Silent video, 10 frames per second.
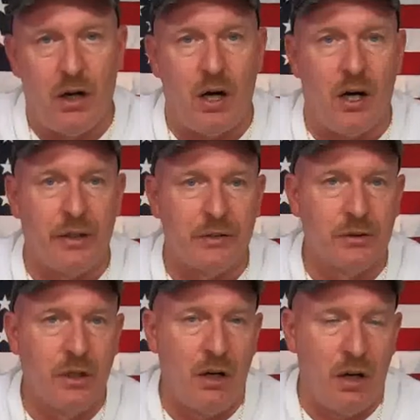
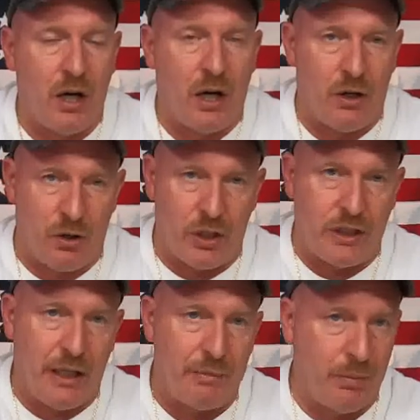on uh,
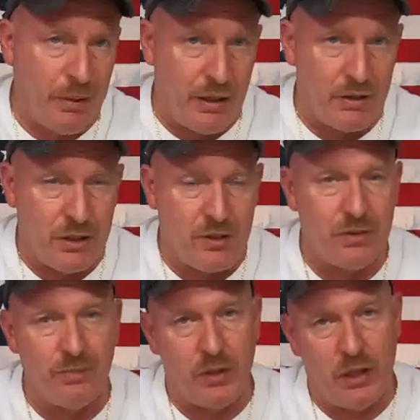hurricane preparedness,